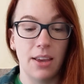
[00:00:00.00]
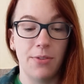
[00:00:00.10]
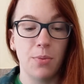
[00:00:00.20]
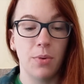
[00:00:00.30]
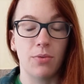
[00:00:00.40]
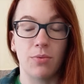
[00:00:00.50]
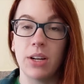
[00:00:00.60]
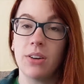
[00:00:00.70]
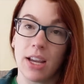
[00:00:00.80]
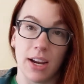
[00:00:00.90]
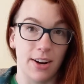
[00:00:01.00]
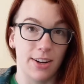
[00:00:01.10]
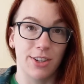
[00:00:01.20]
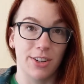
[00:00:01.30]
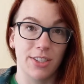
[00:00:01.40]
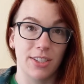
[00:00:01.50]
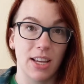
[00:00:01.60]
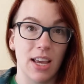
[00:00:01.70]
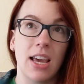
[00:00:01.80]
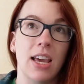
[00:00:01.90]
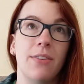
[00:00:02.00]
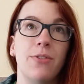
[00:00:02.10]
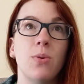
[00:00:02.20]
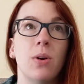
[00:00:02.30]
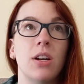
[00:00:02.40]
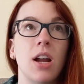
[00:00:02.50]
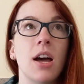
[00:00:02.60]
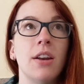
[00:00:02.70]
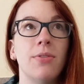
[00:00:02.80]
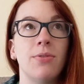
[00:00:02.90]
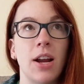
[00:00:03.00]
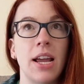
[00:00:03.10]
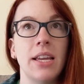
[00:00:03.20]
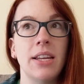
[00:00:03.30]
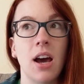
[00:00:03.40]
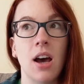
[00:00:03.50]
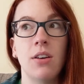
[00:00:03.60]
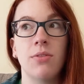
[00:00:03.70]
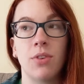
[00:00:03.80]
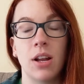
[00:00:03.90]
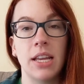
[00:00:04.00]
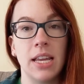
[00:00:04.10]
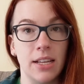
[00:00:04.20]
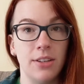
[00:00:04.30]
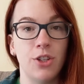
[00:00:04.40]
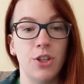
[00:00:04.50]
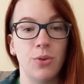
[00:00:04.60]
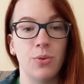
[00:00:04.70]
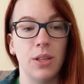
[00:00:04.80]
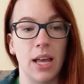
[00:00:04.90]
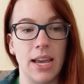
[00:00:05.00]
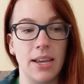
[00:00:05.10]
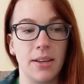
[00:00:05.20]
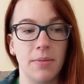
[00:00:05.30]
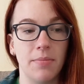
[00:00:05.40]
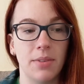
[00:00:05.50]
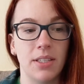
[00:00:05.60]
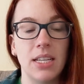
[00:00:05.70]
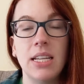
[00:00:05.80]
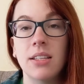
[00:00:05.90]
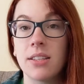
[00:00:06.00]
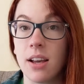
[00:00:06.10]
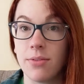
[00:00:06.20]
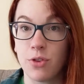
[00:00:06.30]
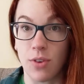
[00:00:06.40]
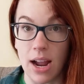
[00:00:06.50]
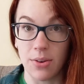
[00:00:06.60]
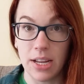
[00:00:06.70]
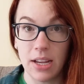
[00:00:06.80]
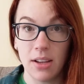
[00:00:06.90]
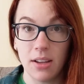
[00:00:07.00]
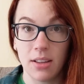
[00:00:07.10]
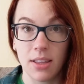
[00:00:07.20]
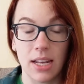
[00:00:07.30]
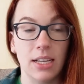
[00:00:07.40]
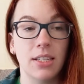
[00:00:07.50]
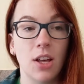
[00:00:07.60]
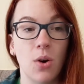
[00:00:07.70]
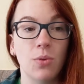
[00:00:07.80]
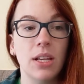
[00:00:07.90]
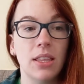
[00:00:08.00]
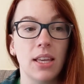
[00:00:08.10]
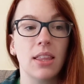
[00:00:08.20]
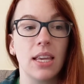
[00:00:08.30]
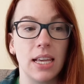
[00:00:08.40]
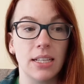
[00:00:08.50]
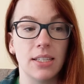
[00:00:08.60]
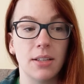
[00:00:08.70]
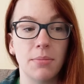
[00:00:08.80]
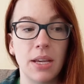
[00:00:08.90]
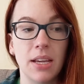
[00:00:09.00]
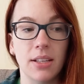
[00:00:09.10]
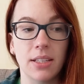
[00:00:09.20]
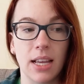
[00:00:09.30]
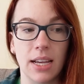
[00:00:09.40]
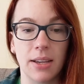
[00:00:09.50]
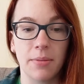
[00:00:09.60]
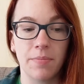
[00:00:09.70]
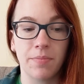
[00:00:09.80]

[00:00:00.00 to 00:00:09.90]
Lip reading: If you want real characters, if you are not afraid of running into like scenes of drowning, that is the only thing that gets to me, is like,